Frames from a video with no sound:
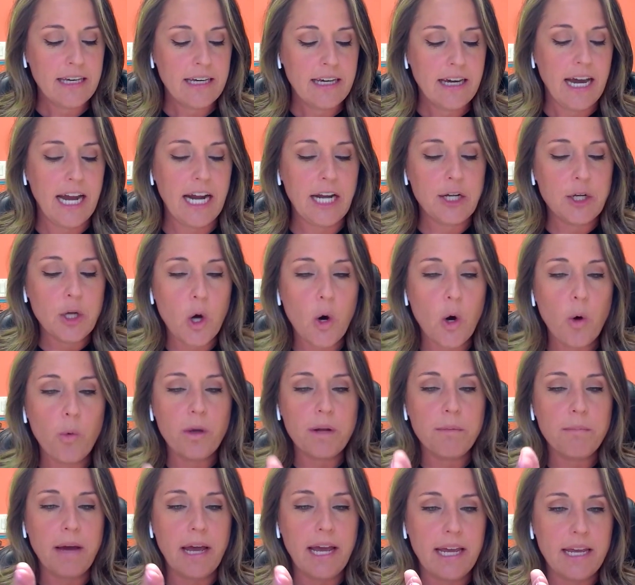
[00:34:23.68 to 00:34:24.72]
I know when
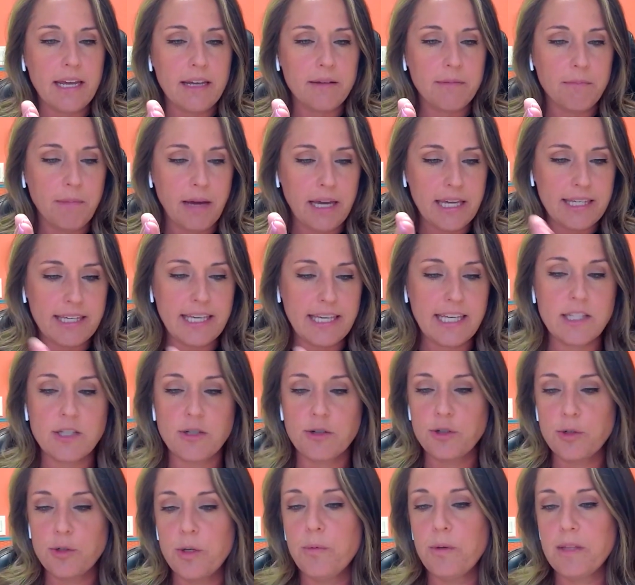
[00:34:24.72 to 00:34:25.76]
my kids are
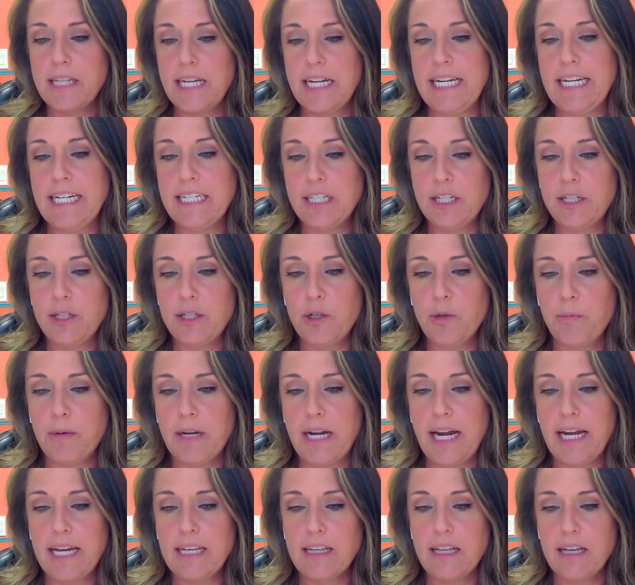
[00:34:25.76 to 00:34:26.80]
doing what they need to do, but
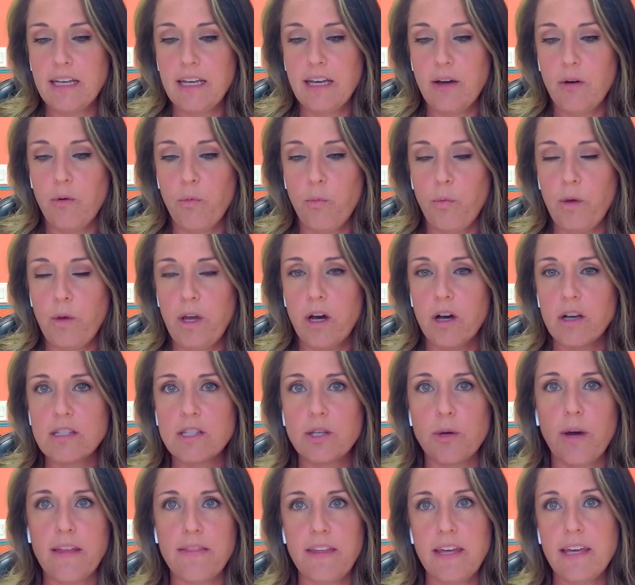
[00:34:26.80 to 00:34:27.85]
we also,
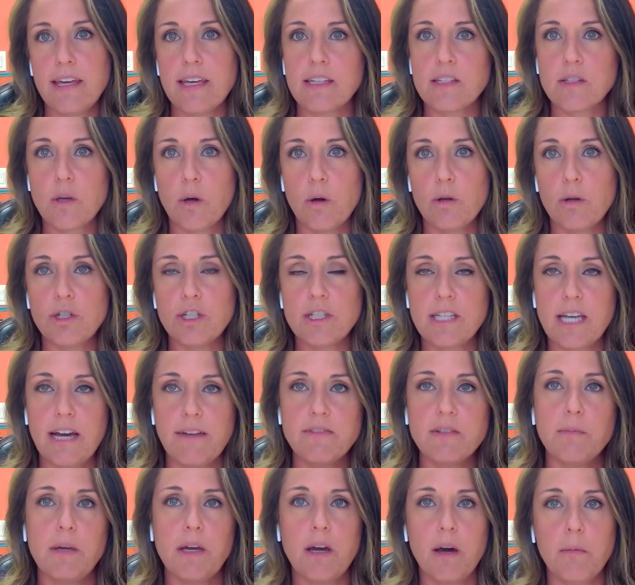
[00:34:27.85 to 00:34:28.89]
I think as coaches have
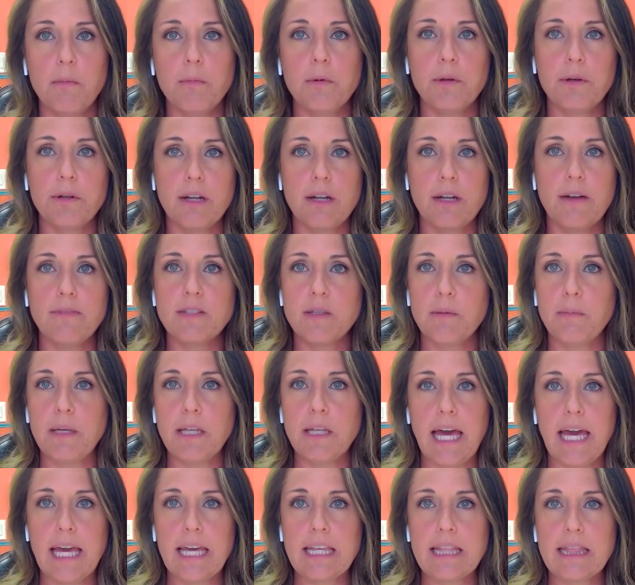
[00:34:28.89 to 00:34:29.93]
to be humble enough to be
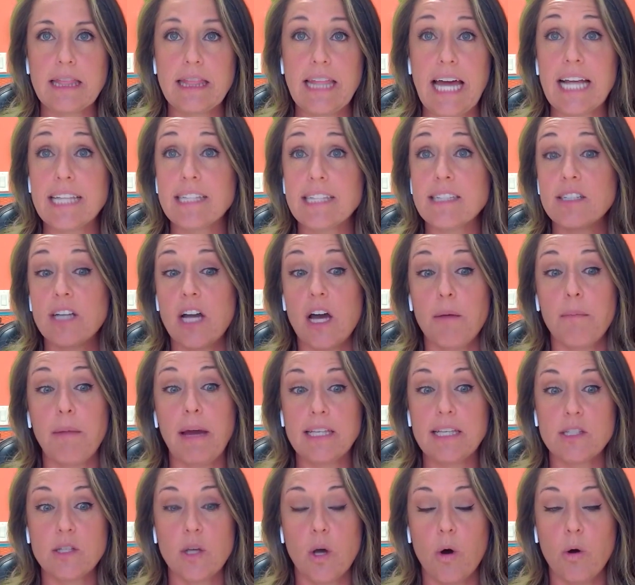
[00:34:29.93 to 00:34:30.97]
like, that's not my
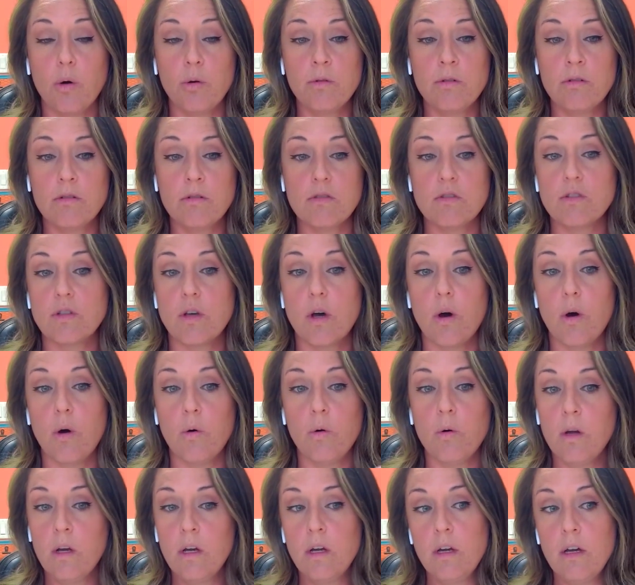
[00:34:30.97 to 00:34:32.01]
zone.
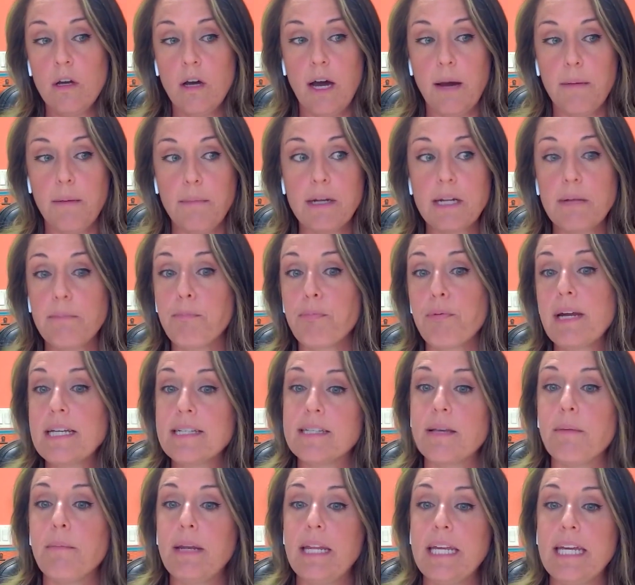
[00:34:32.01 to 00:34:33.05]
So I'm going to bring
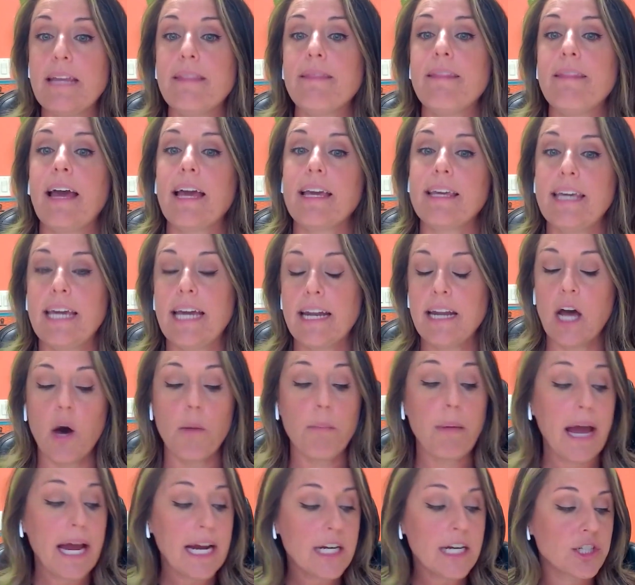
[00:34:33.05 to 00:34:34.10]
somebody in that can
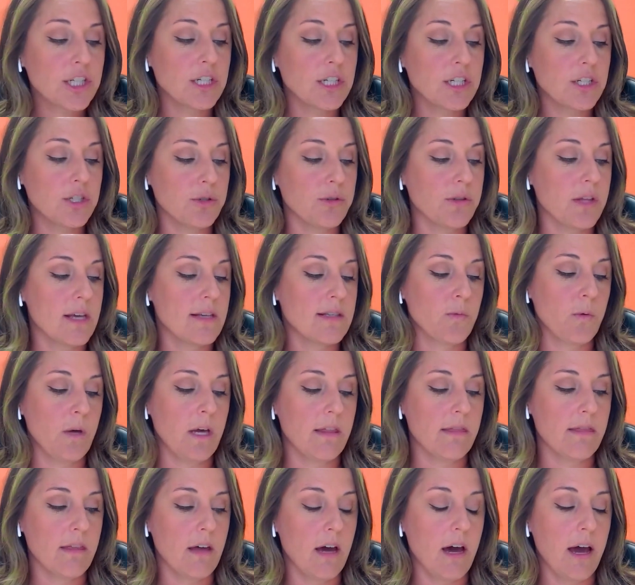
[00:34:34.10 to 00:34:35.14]
help. I actually do this
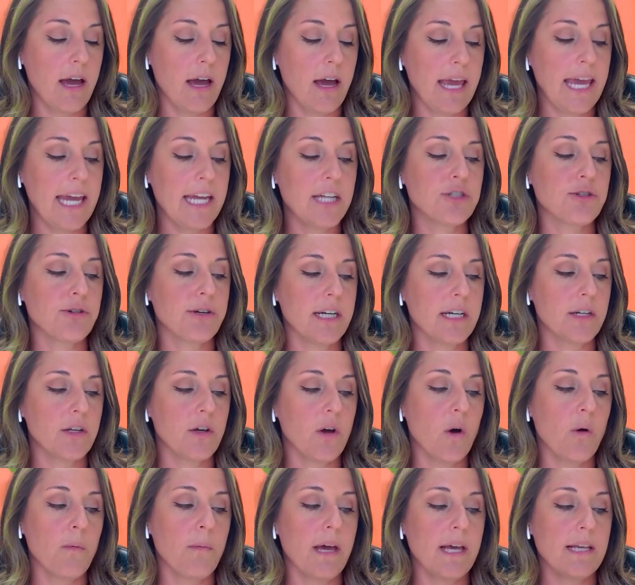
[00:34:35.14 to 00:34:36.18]
with Adrian
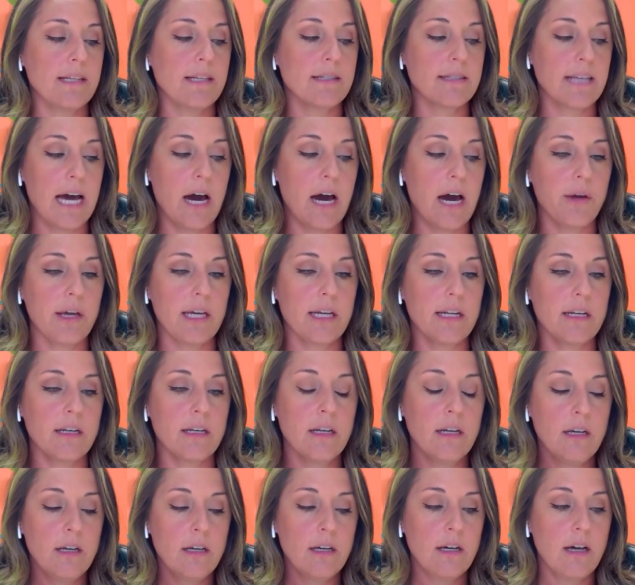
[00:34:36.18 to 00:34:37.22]
Gomez out in
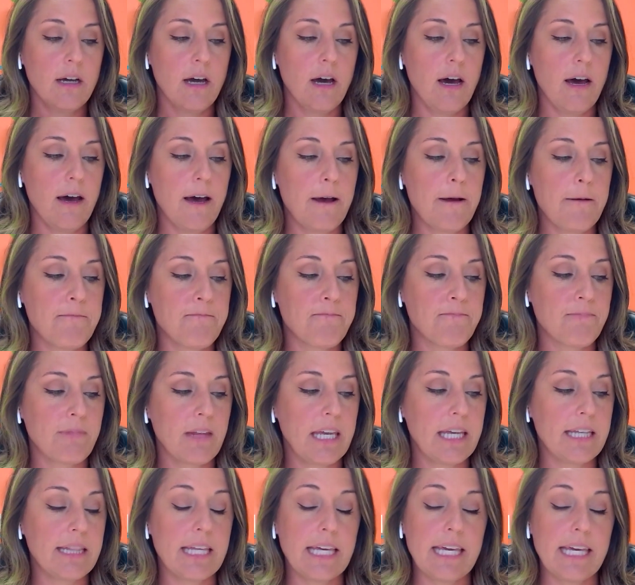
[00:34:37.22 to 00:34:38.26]

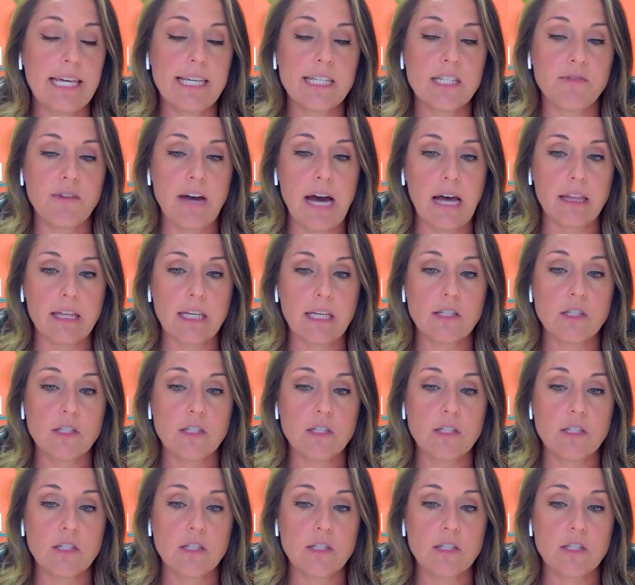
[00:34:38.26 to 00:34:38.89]
the East Valley.